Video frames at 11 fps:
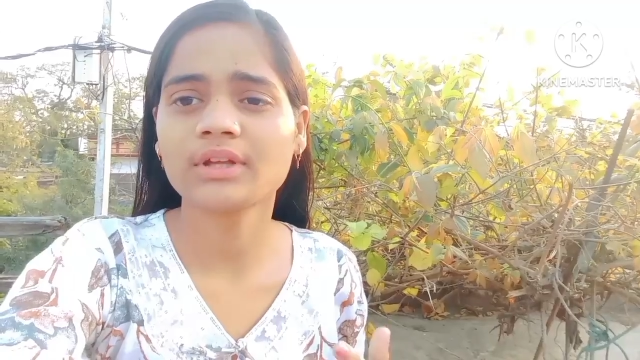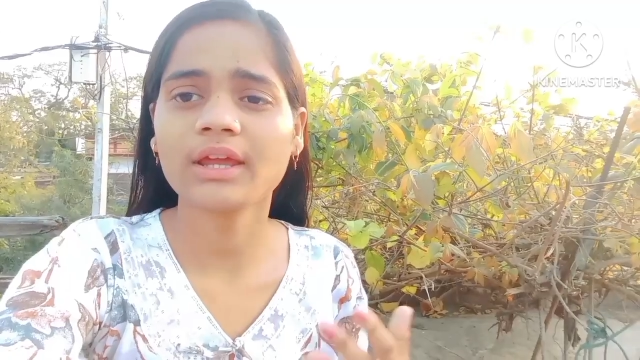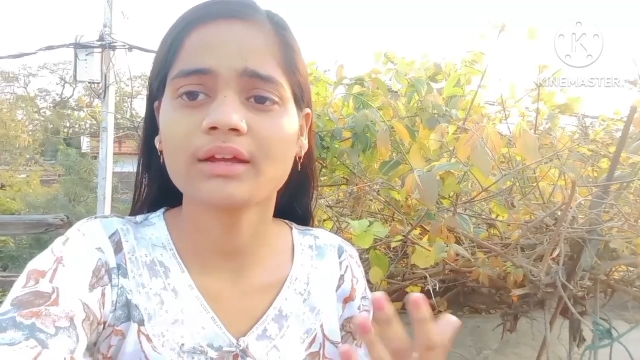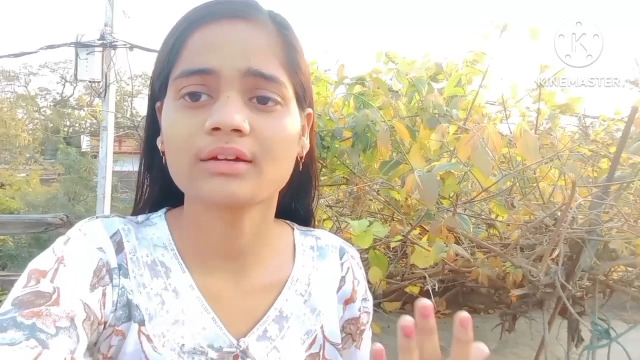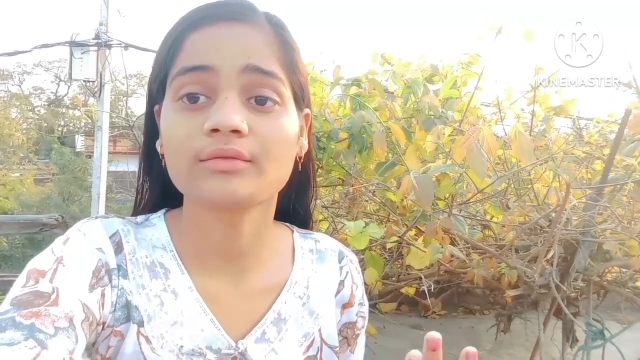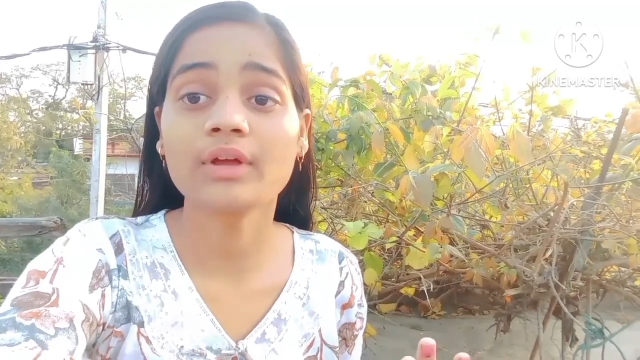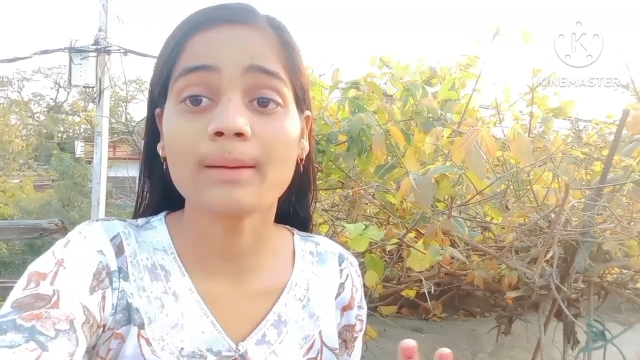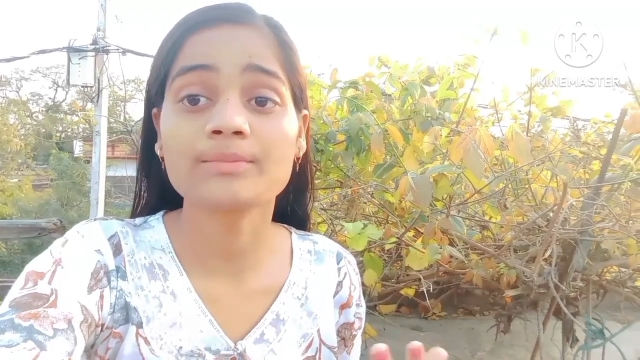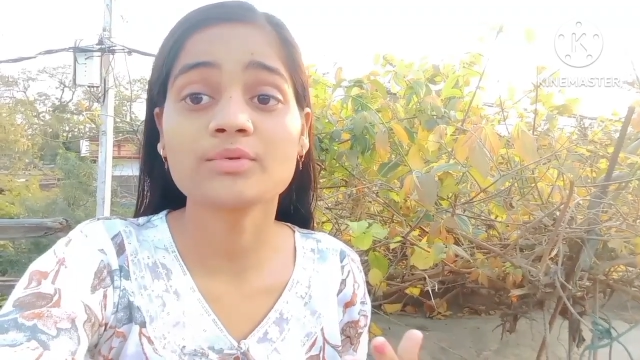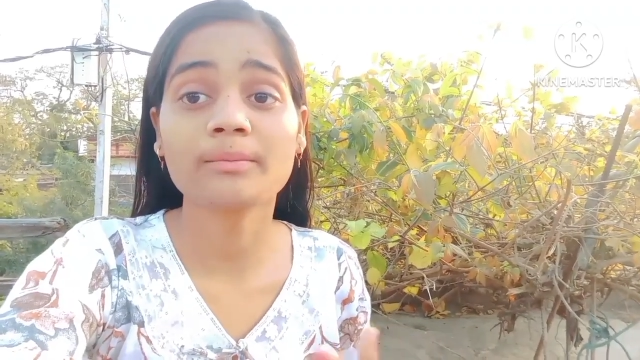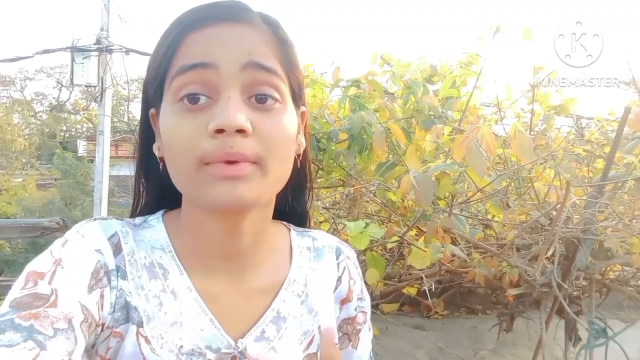think we
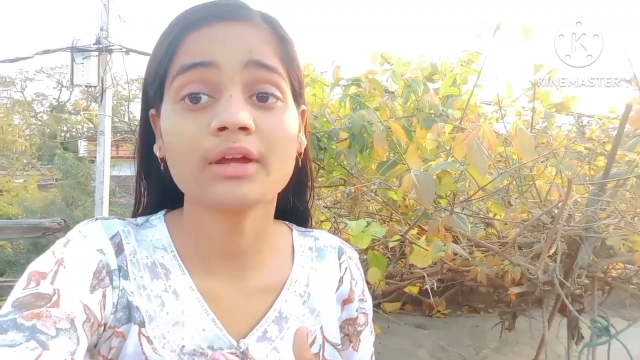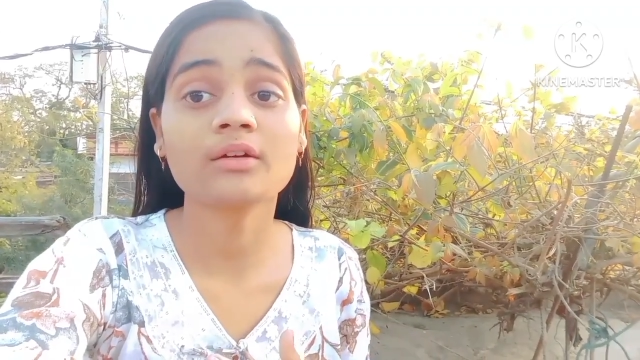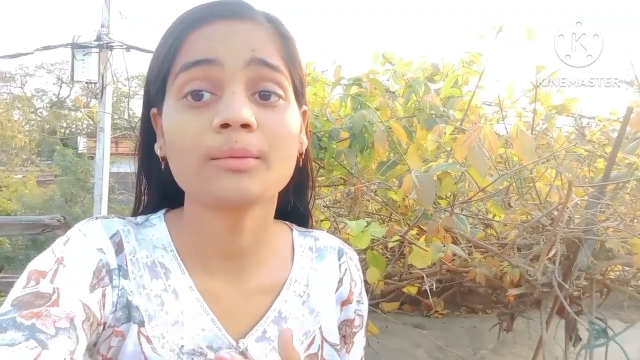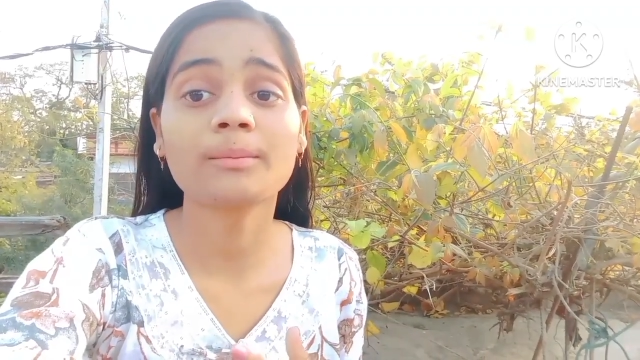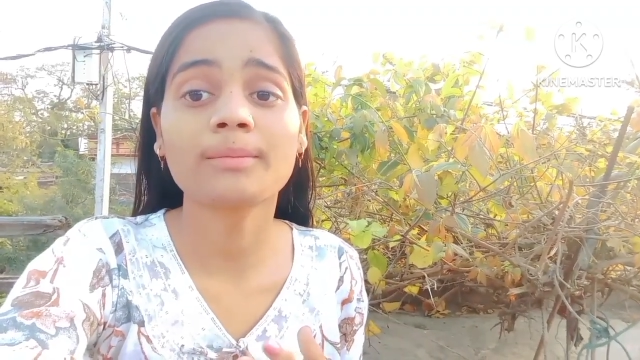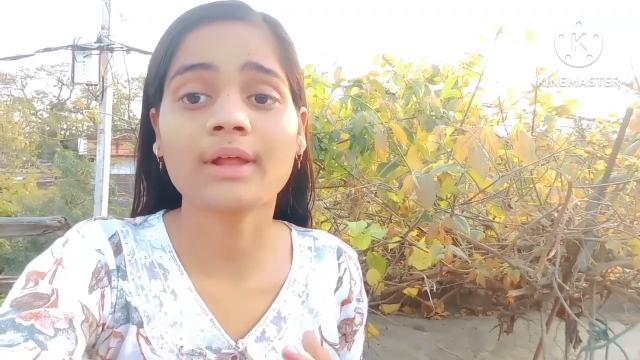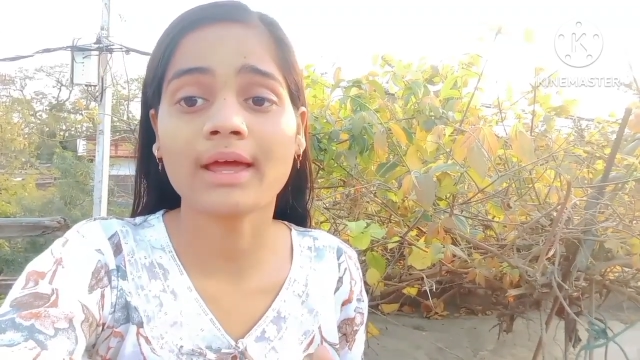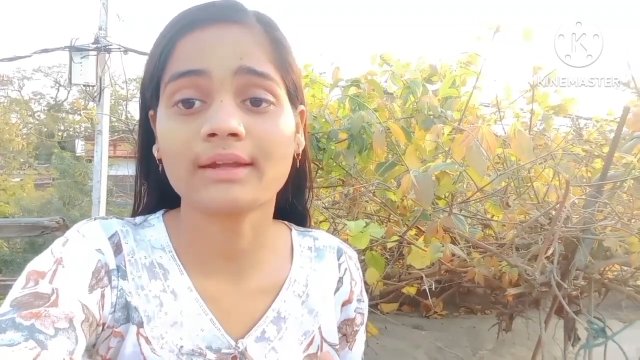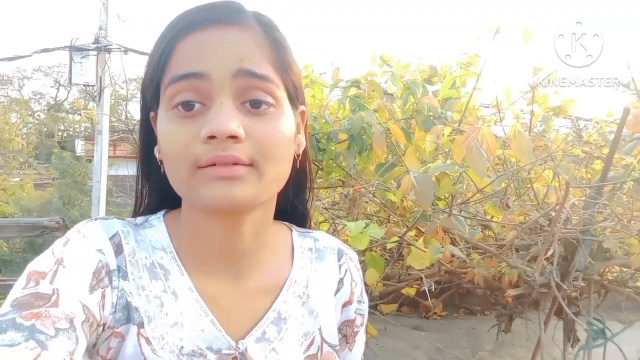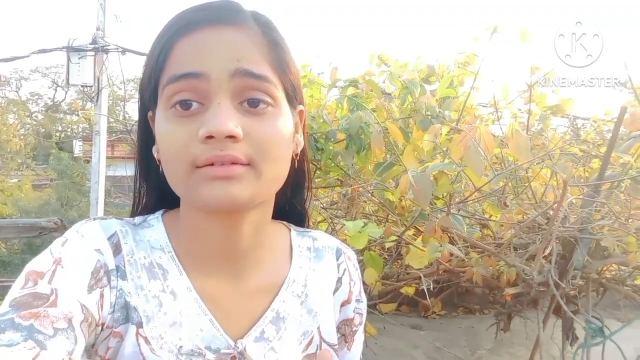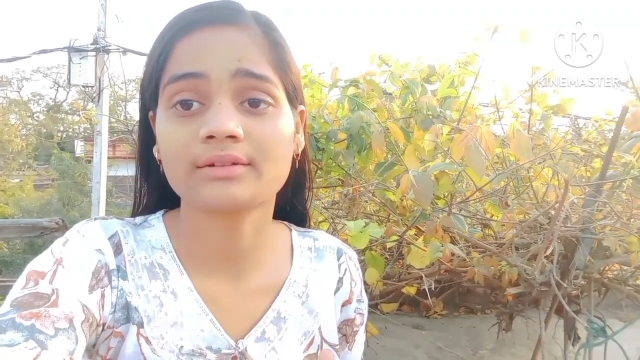have to make our
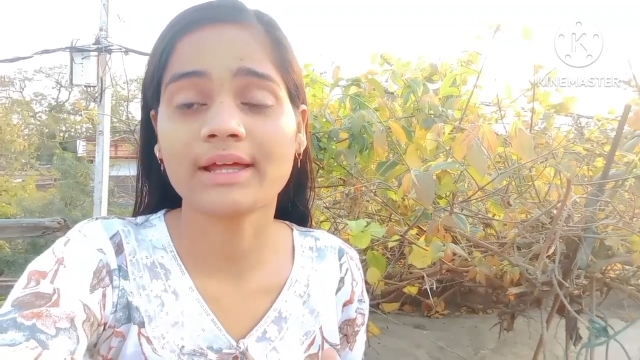plan,